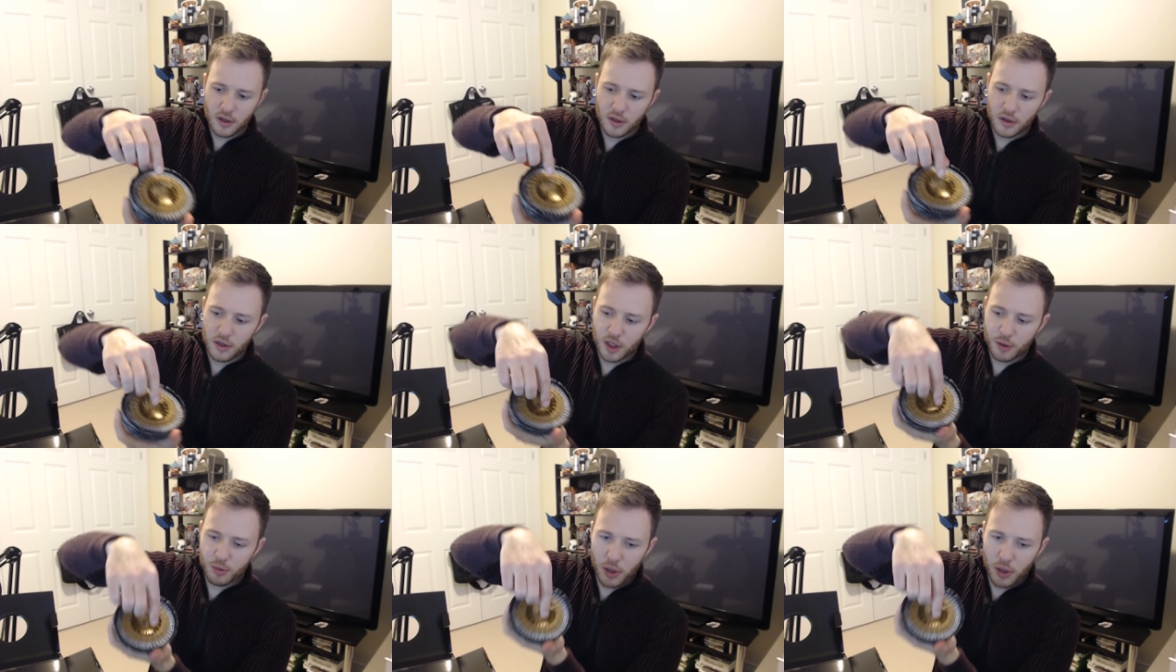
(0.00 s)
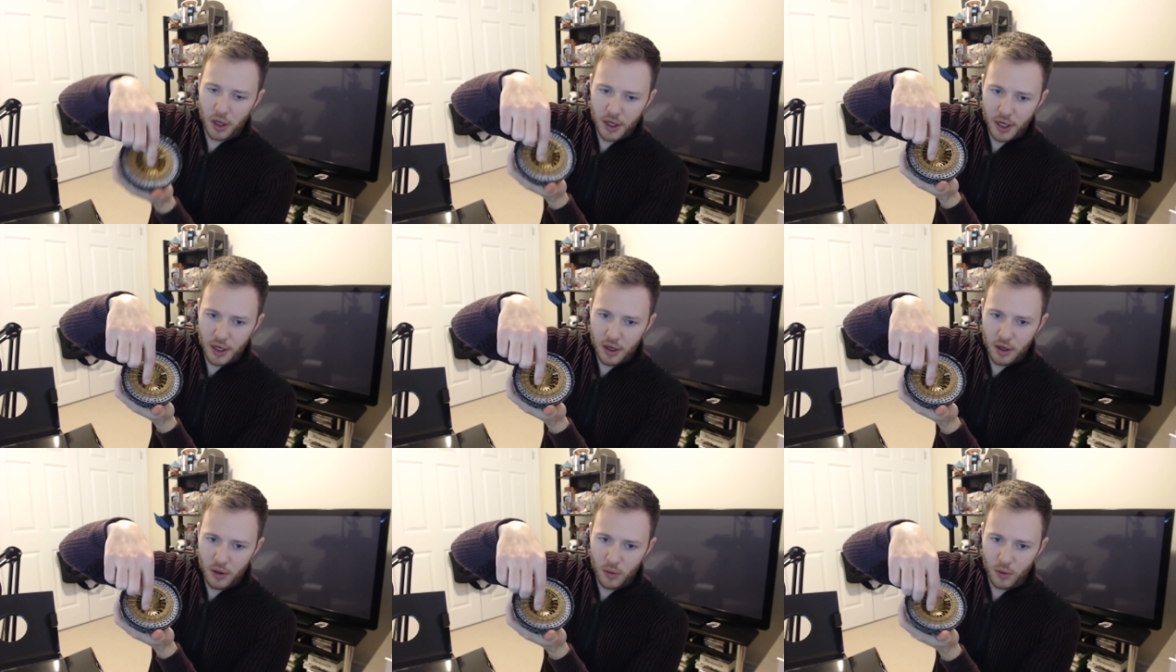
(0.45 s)
this part
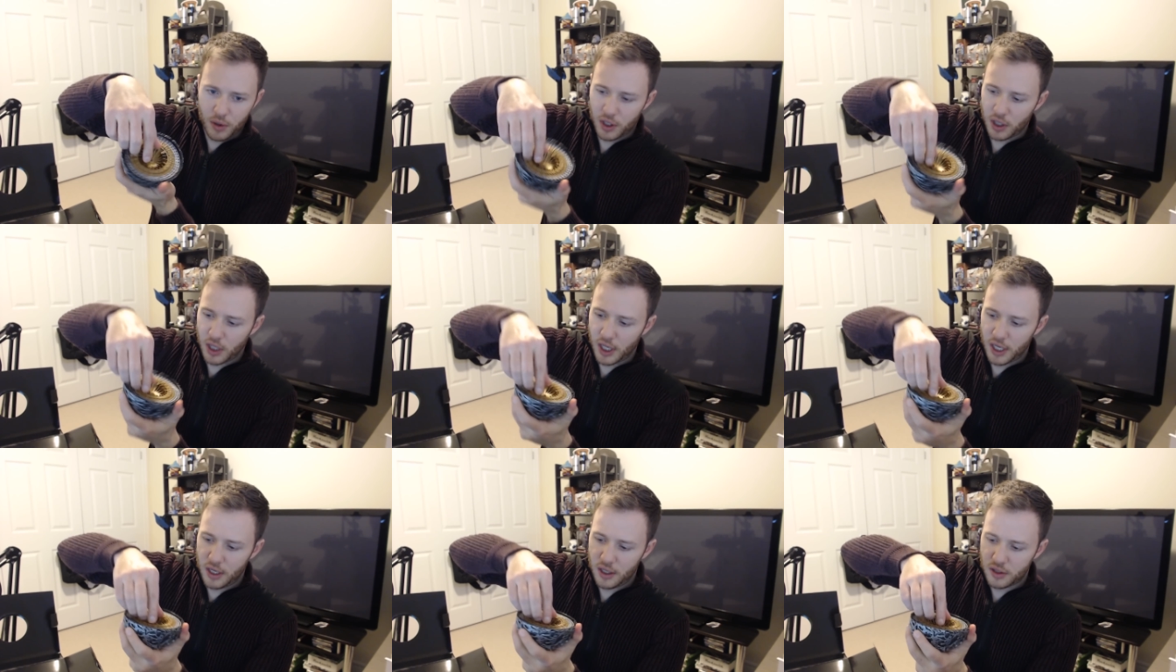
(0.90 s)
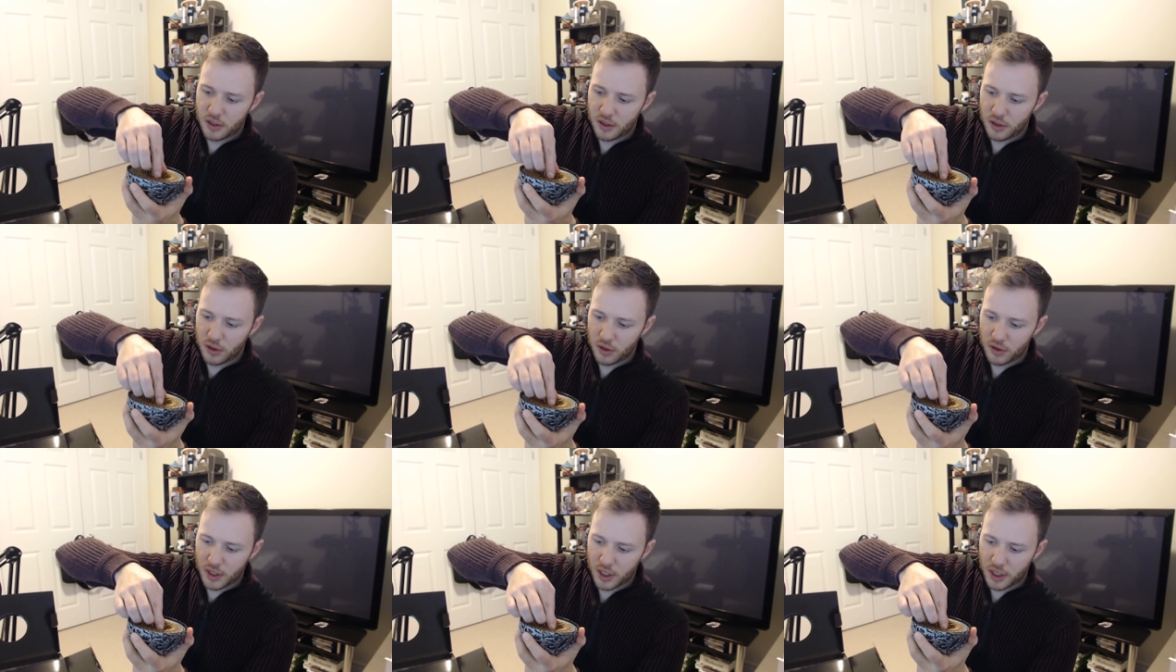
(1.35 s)
here, where the light is,
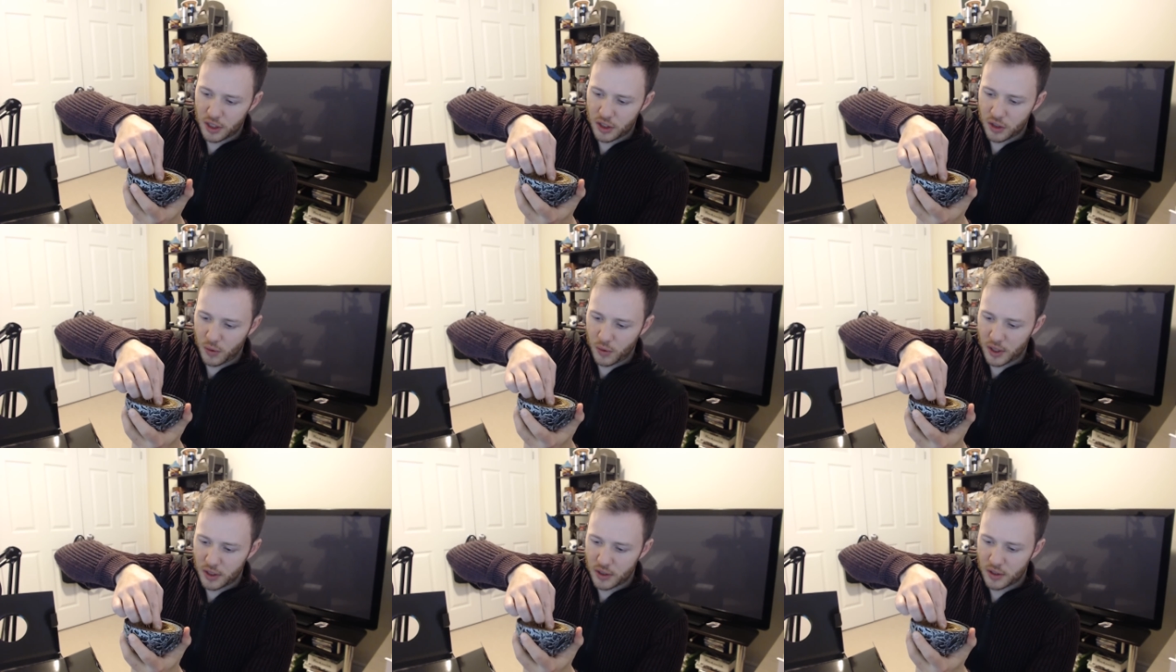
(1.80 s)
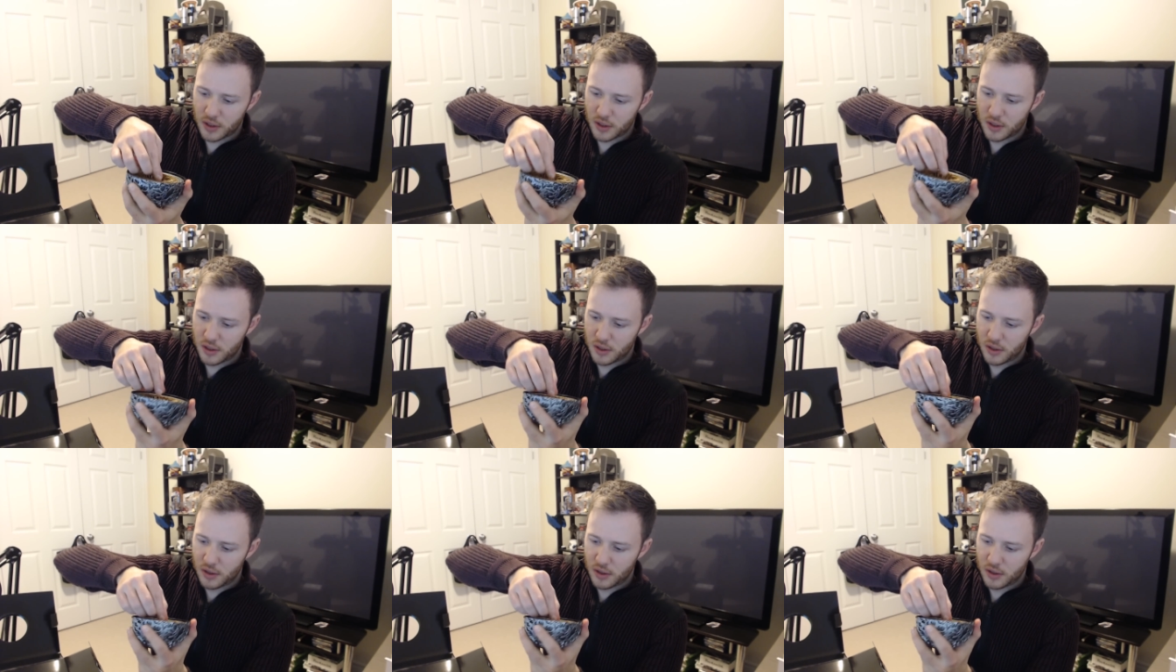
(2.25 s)
looks like it twists.